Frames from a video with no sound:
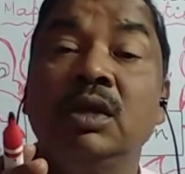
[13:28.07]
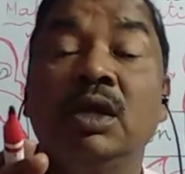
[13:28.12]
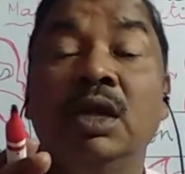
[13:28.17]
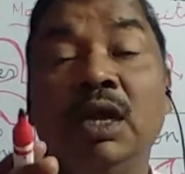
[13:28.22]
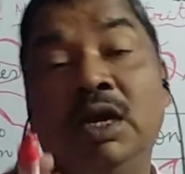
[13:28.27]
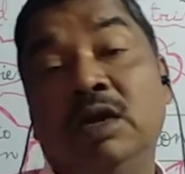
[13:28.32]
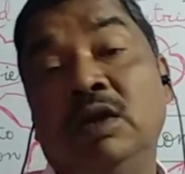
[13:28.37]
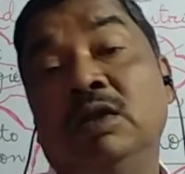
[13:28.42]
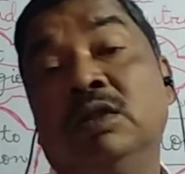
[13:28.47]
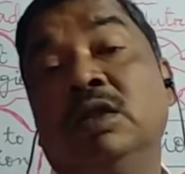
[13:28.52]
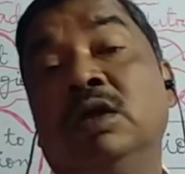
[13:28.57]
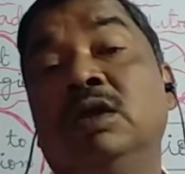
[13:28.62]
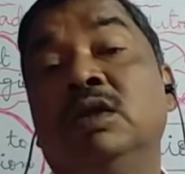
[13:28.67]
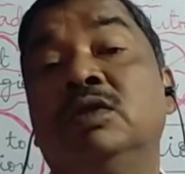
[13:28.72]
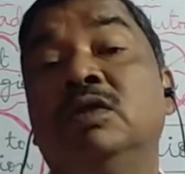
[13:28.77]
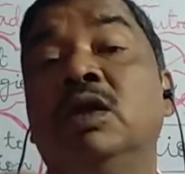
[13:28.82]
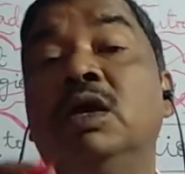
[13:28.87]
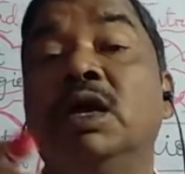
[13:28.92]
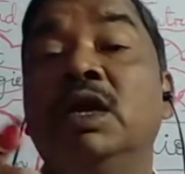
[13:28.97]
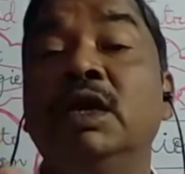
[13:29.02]
Another is
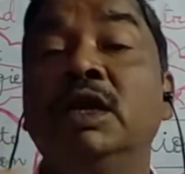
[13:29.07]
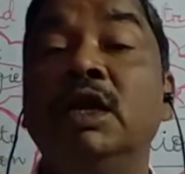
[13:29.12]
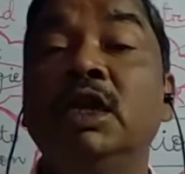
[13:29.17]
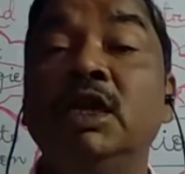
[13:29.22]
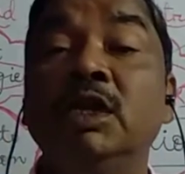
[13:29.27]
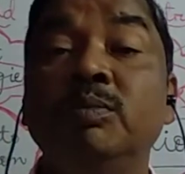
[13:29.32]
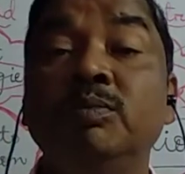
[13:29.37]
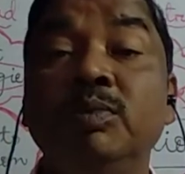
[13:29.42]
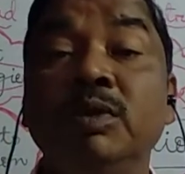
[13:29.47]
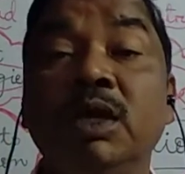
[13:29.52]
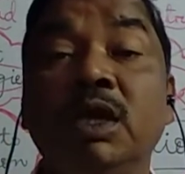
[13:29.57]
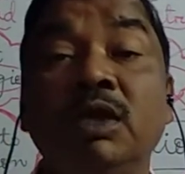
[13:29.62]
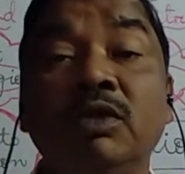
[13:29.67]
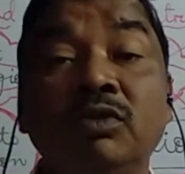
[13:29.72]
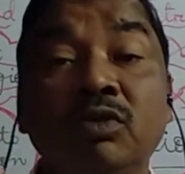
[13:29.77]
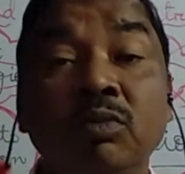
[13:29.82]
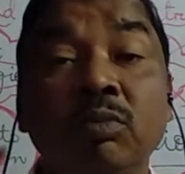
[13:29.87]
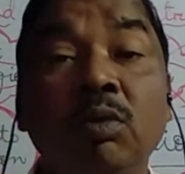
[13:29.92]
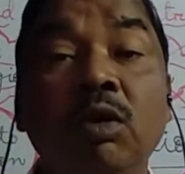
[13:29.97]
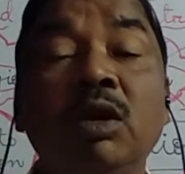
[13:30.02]
the
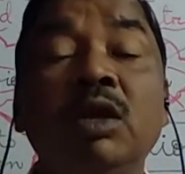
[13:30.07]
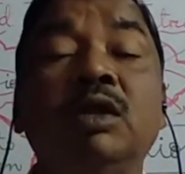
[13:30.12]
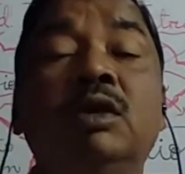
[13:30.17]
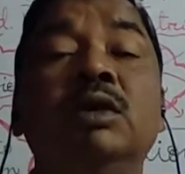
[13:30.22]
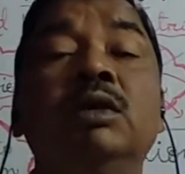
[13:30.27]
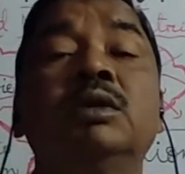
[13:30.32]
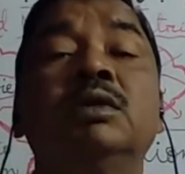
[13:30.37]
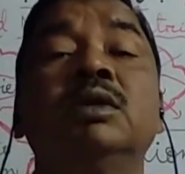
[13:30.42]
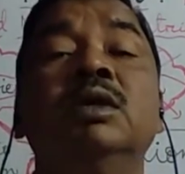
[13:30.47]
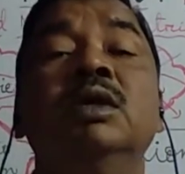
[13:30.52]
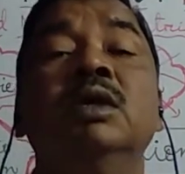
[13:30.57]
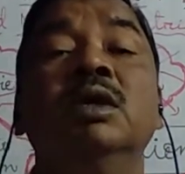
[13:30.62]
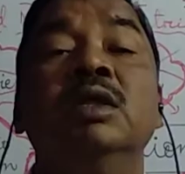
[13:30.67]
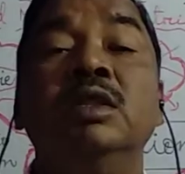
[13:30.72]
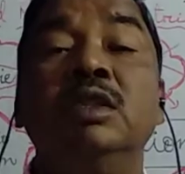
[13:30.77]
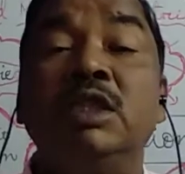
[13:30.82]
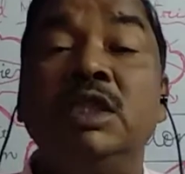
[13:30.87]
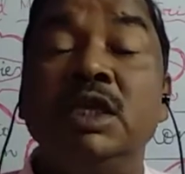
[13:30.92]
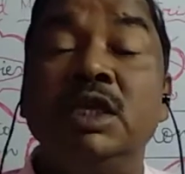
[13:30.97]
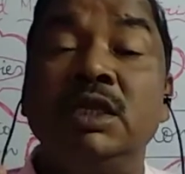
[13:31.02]
NADPH2 molecule.
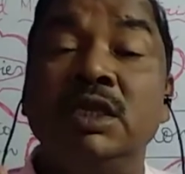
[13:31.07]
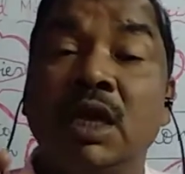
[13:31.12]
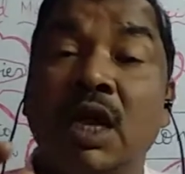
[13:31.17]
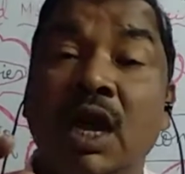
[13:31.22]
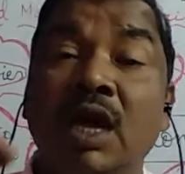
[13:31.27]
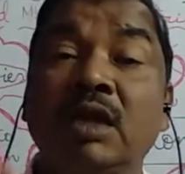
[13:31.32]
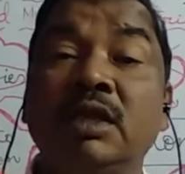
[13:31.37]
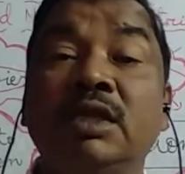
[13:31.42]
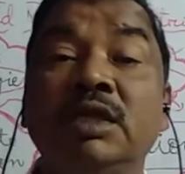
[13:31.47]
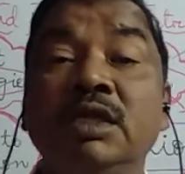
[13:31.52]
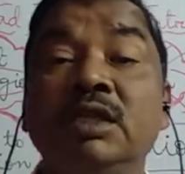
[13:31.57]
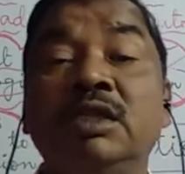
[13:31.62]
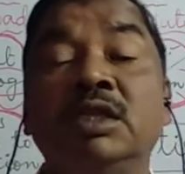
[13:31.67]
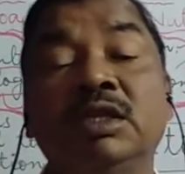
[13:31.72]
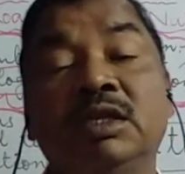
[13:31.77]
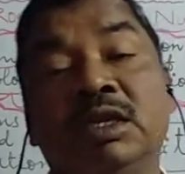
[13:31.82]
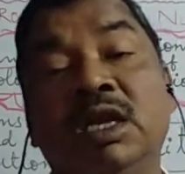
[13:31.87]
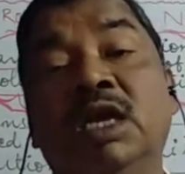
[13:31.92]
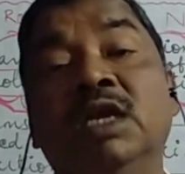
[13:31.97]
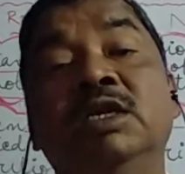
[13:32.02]
These are
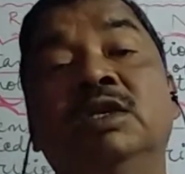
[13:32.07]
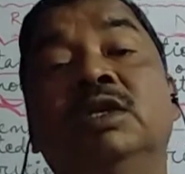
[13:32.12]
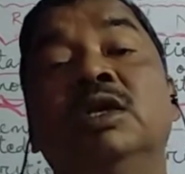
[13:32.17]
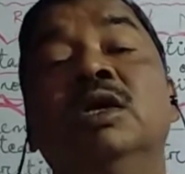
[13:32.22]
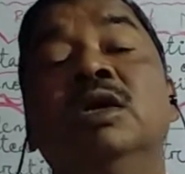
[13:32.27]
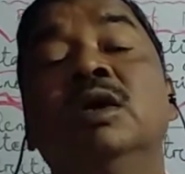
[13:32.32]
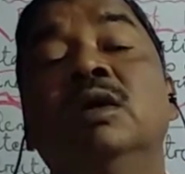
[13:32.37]
synthesized